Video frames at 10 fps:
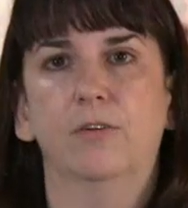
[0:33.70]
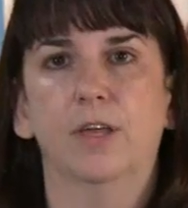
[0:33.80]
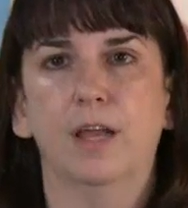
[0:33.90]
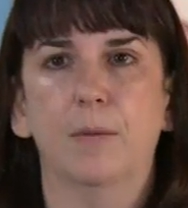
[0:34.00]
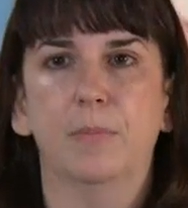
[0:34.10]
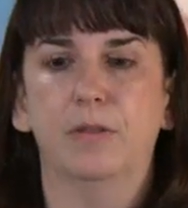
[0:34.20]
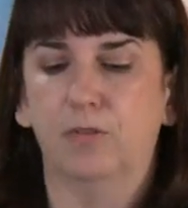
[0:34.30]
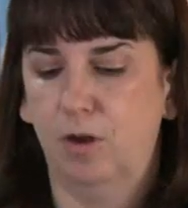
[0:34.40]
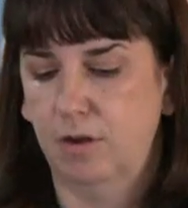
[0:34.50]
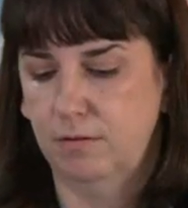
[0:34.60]
he'll get up and
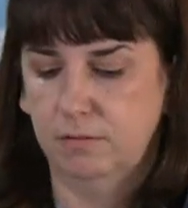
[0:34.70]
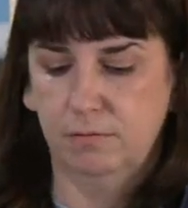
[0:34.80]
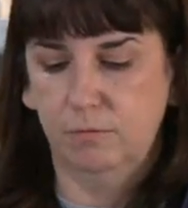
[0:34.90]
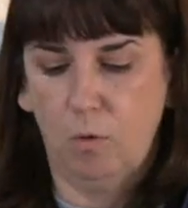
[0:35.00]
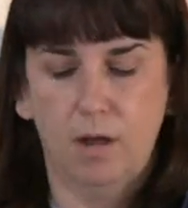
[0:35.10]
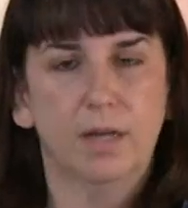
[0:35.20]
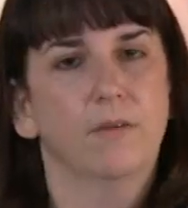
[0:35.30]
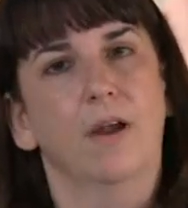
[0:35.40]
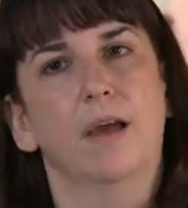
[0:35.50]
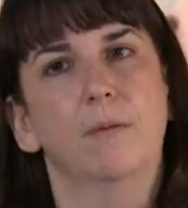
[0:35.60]
start walking
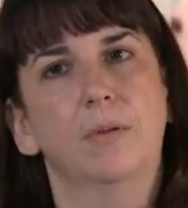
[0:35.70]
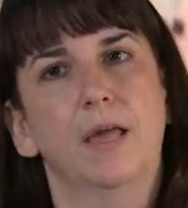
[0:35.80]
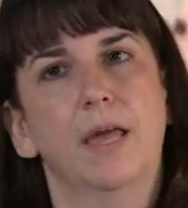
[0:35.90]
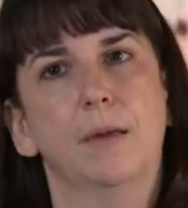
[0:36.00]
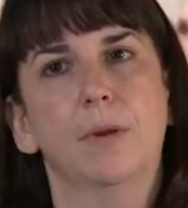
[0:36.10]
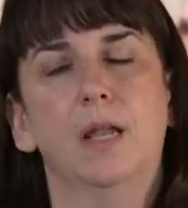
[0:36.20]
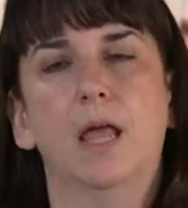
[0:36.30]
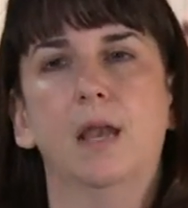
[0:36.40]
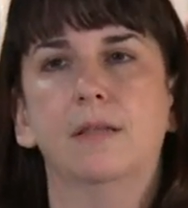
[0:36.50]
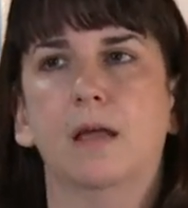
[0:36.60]
around and playing. But a
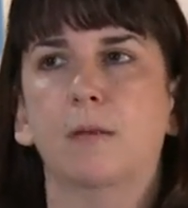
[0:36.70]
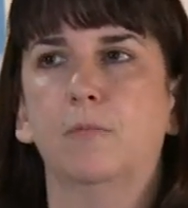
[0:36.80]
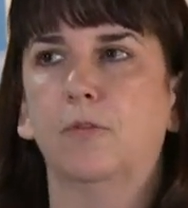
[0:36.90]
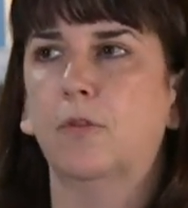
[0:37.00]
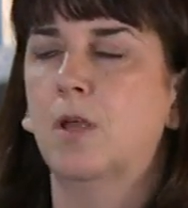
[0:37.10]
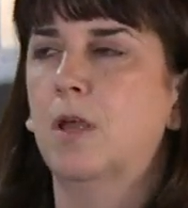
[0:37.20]
lot of times.